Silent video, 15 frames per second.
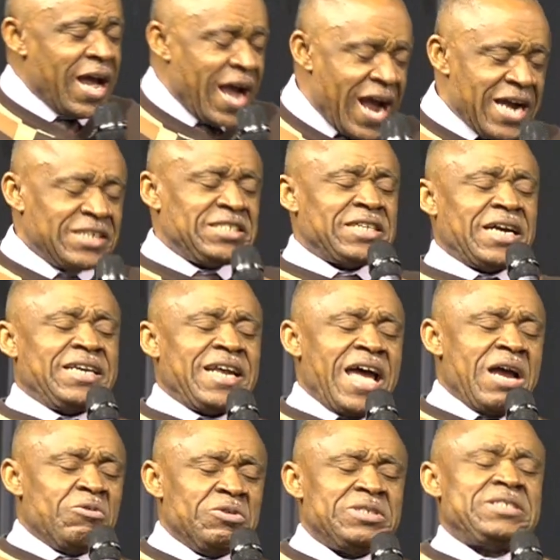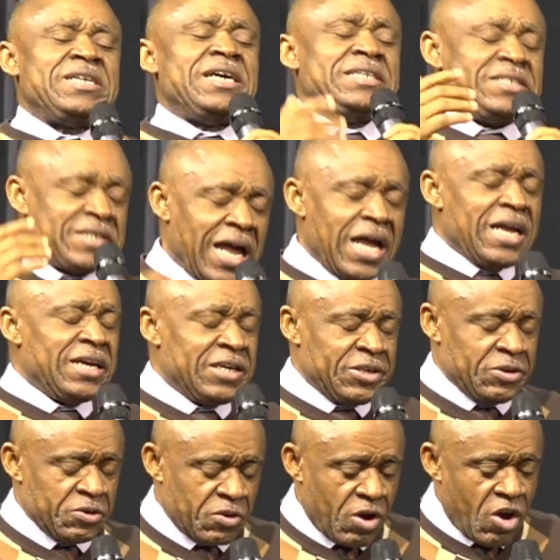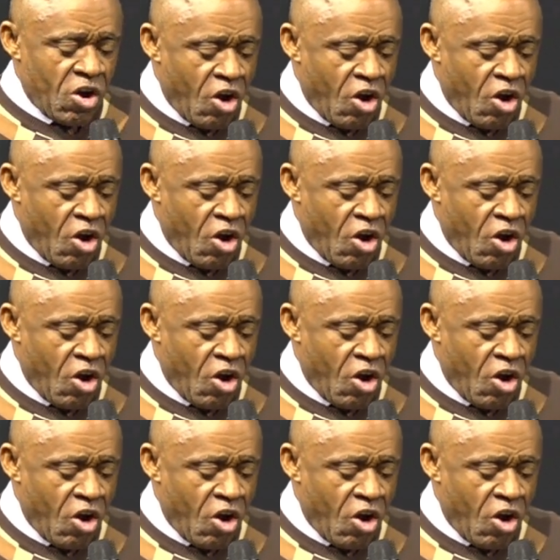El eh, Shaddai, we say thank you.